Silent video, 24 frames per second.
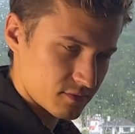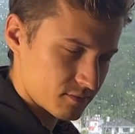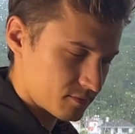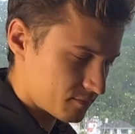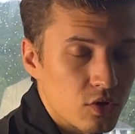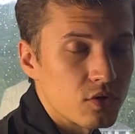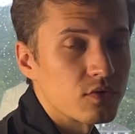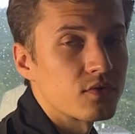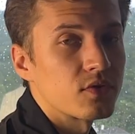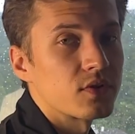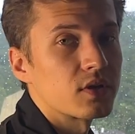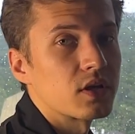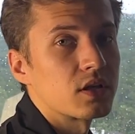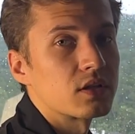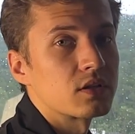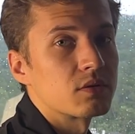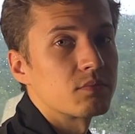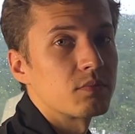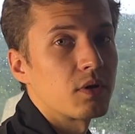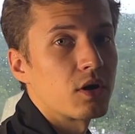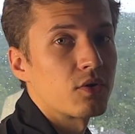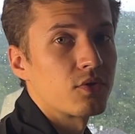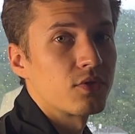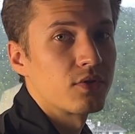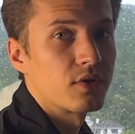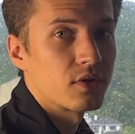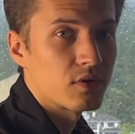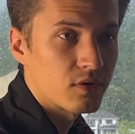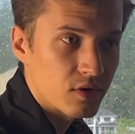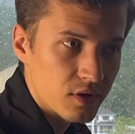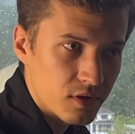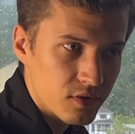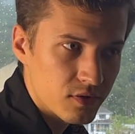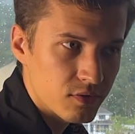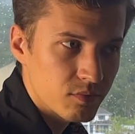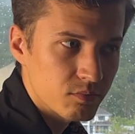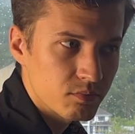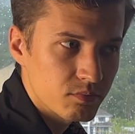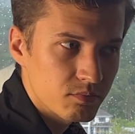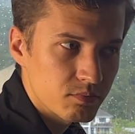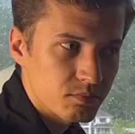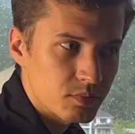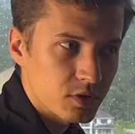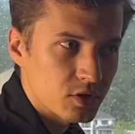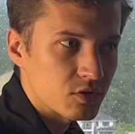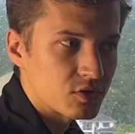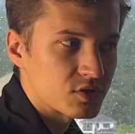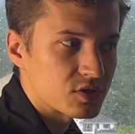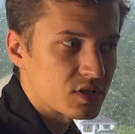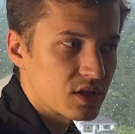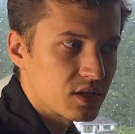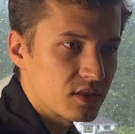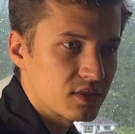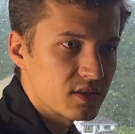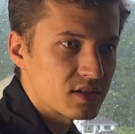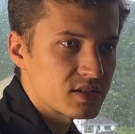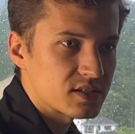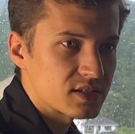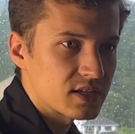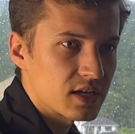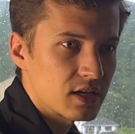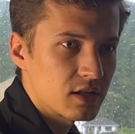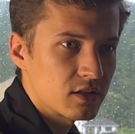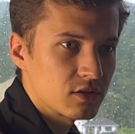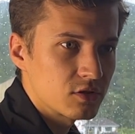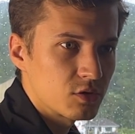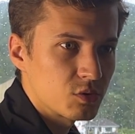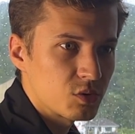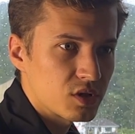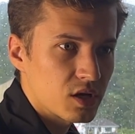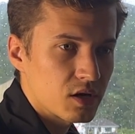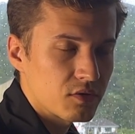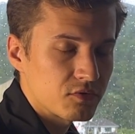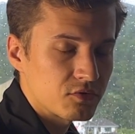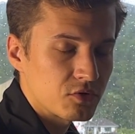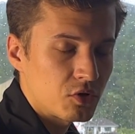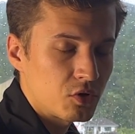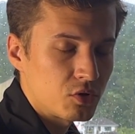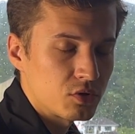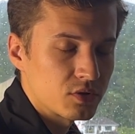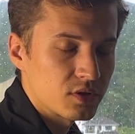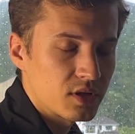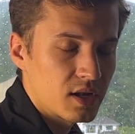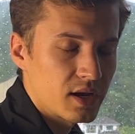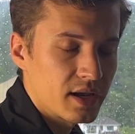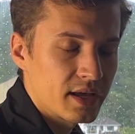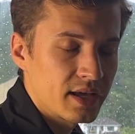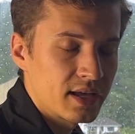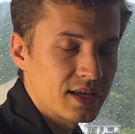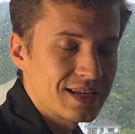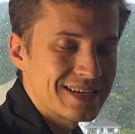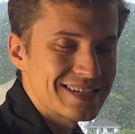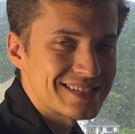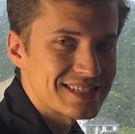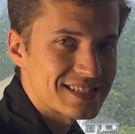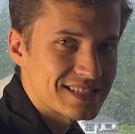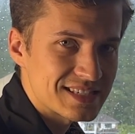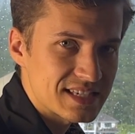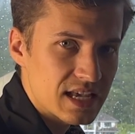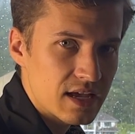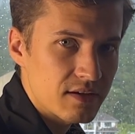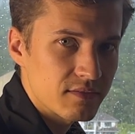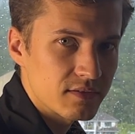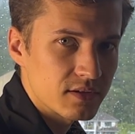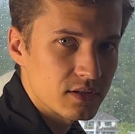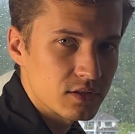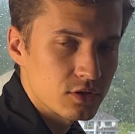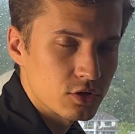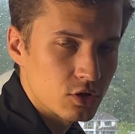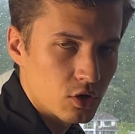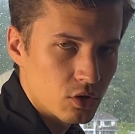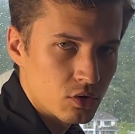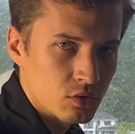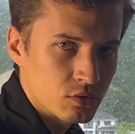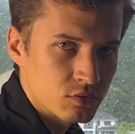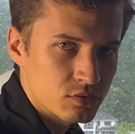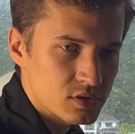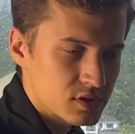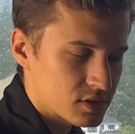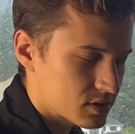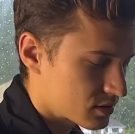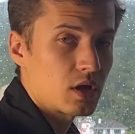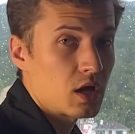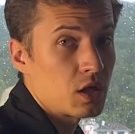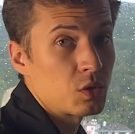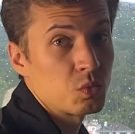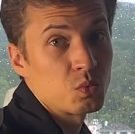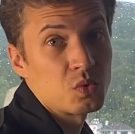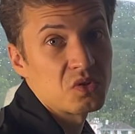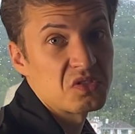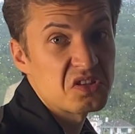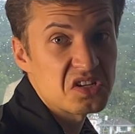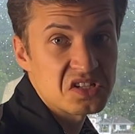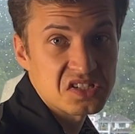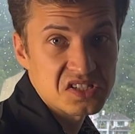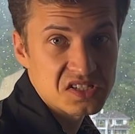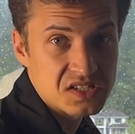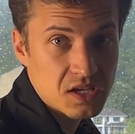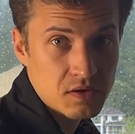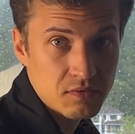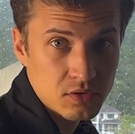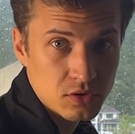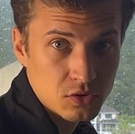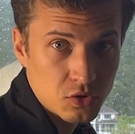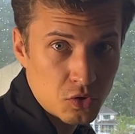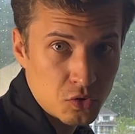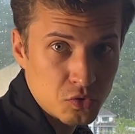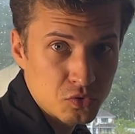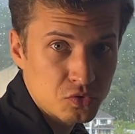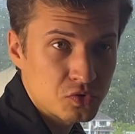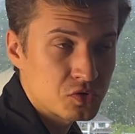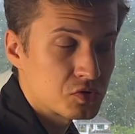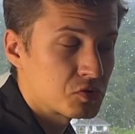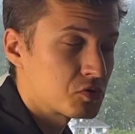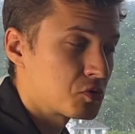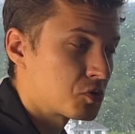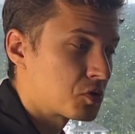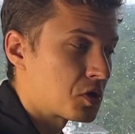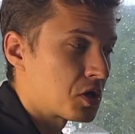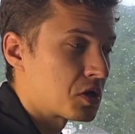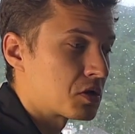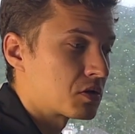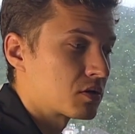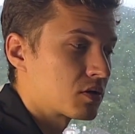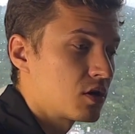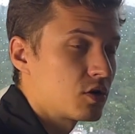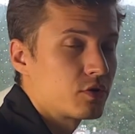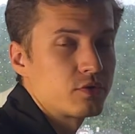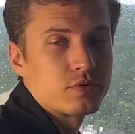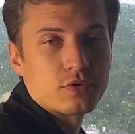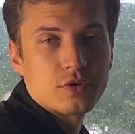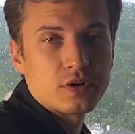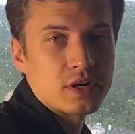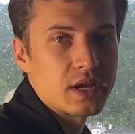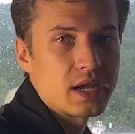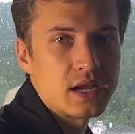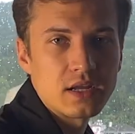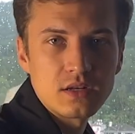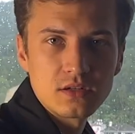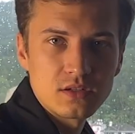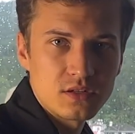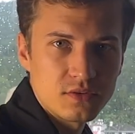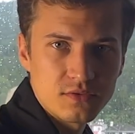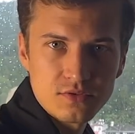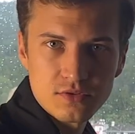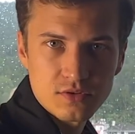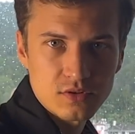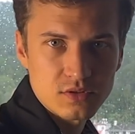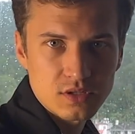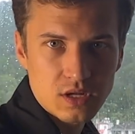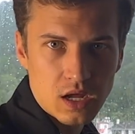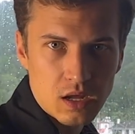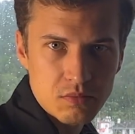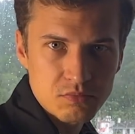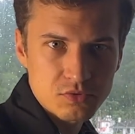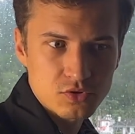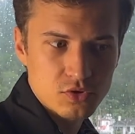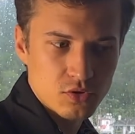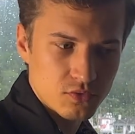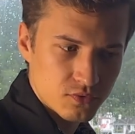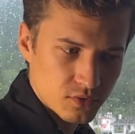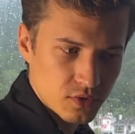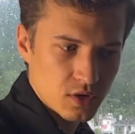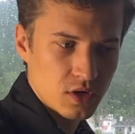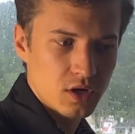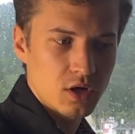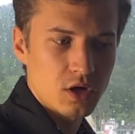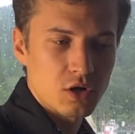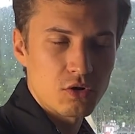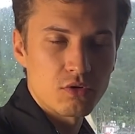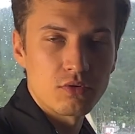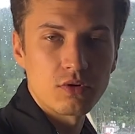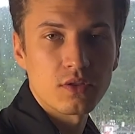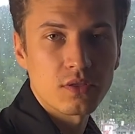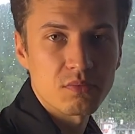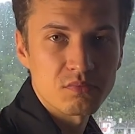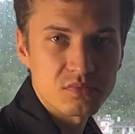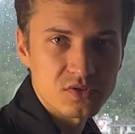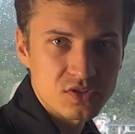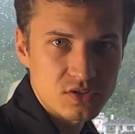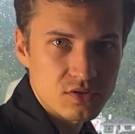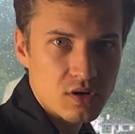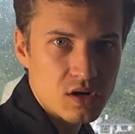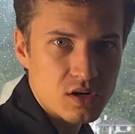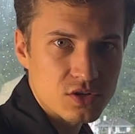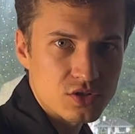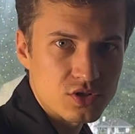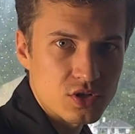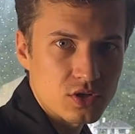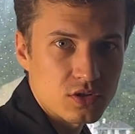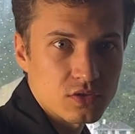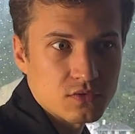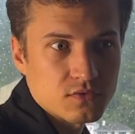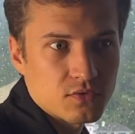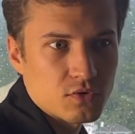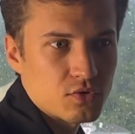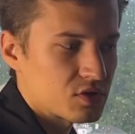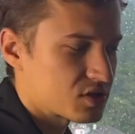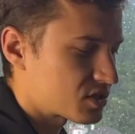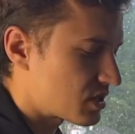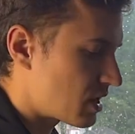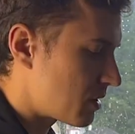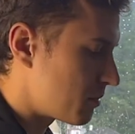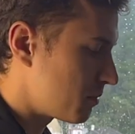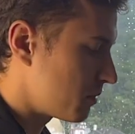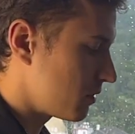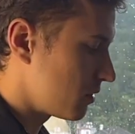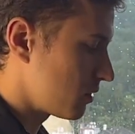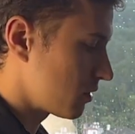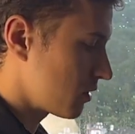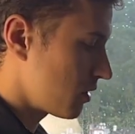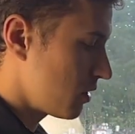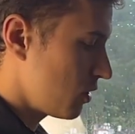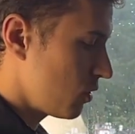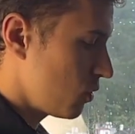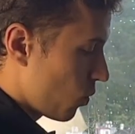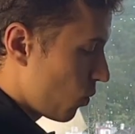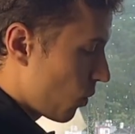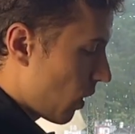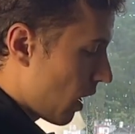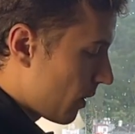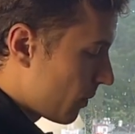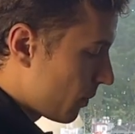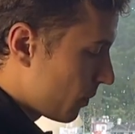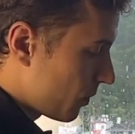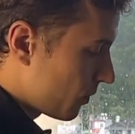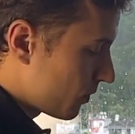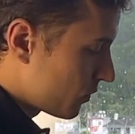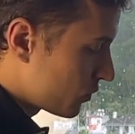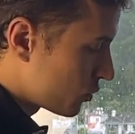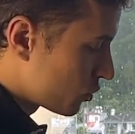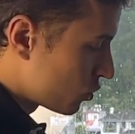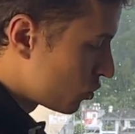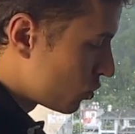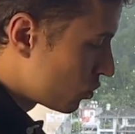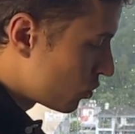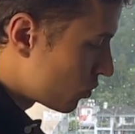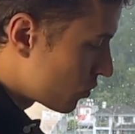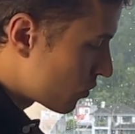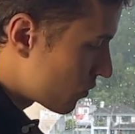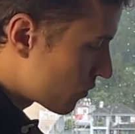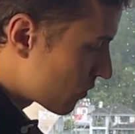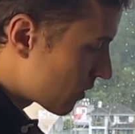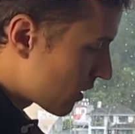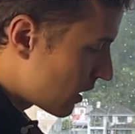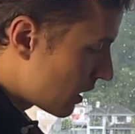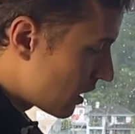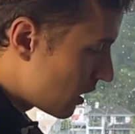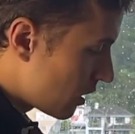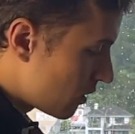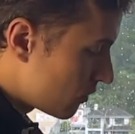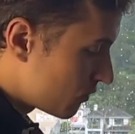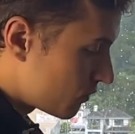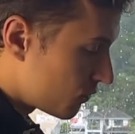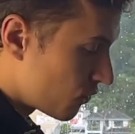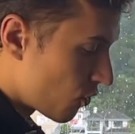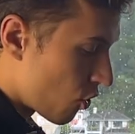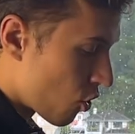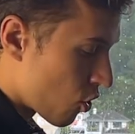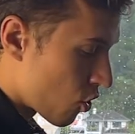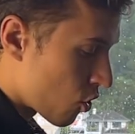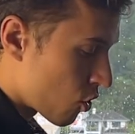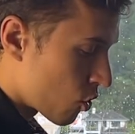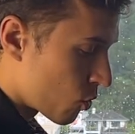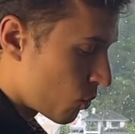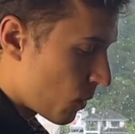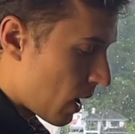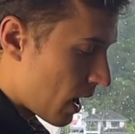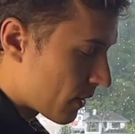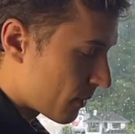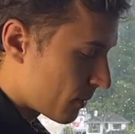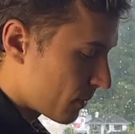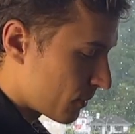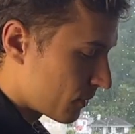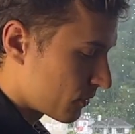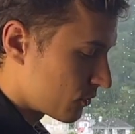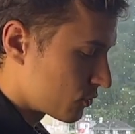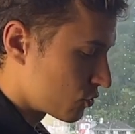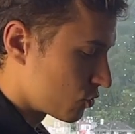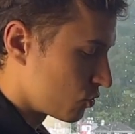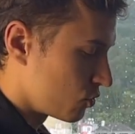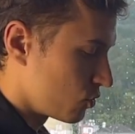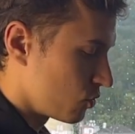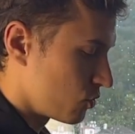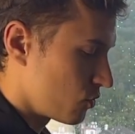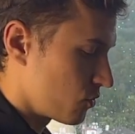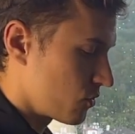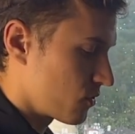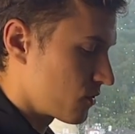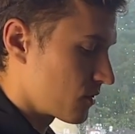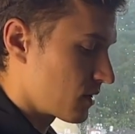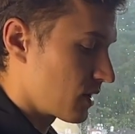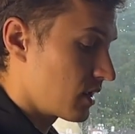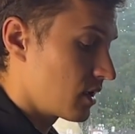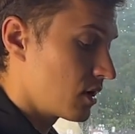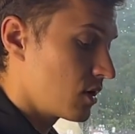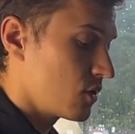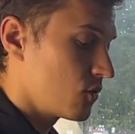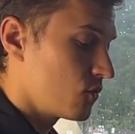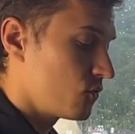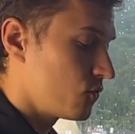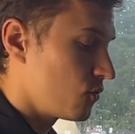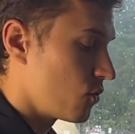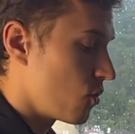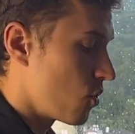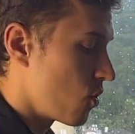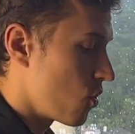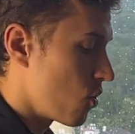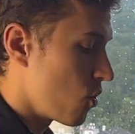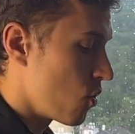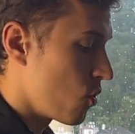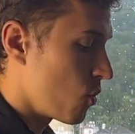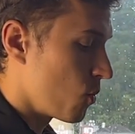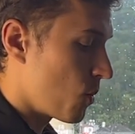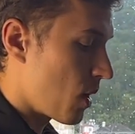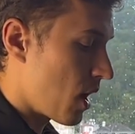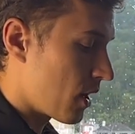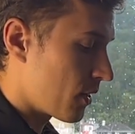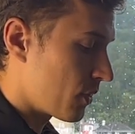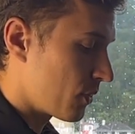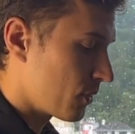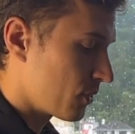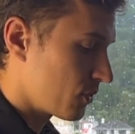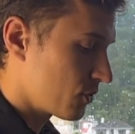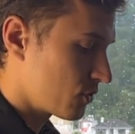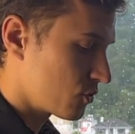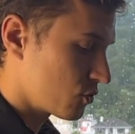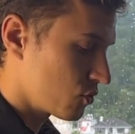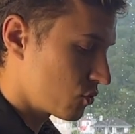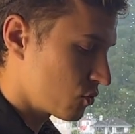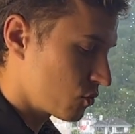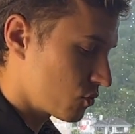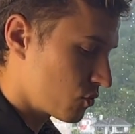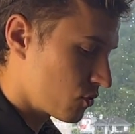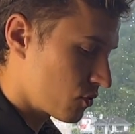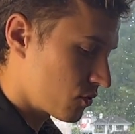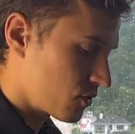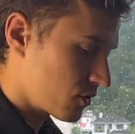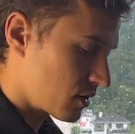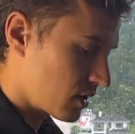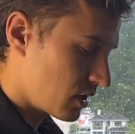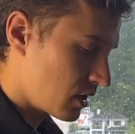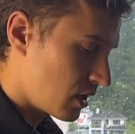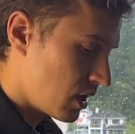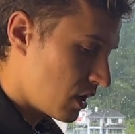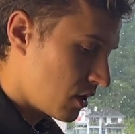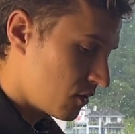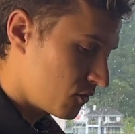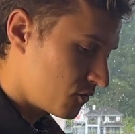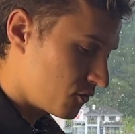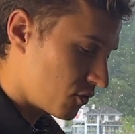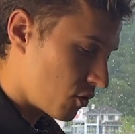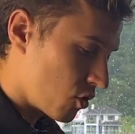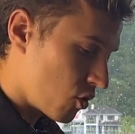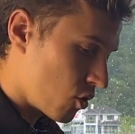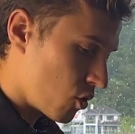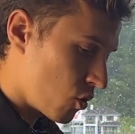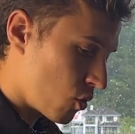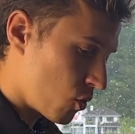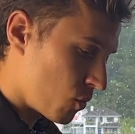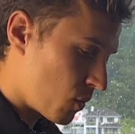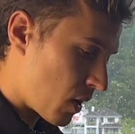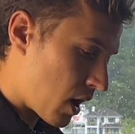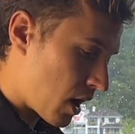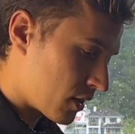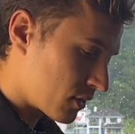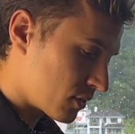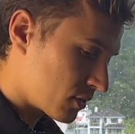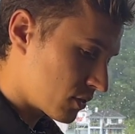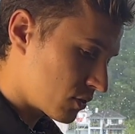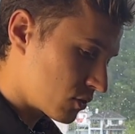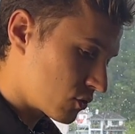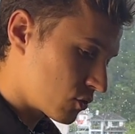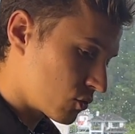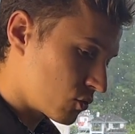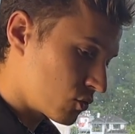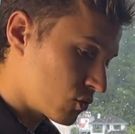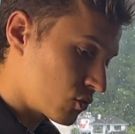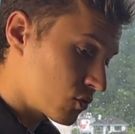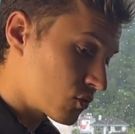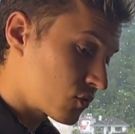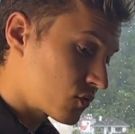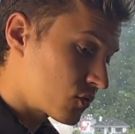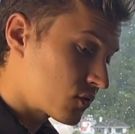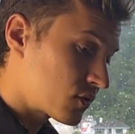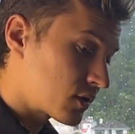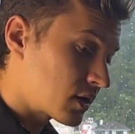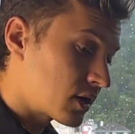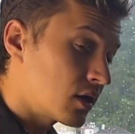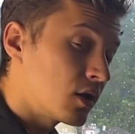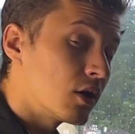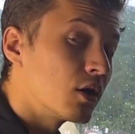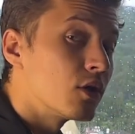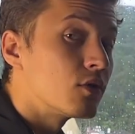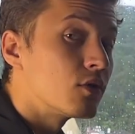Don't forget about the rhythm, because in the scale you will have only 7 notes, and with these 7 notes you can create different types of rhythm structures. For example, 1, 2, 3, 4, 1, 2, 3, 4, 1, 2, 3, 4, 1, 2, 3,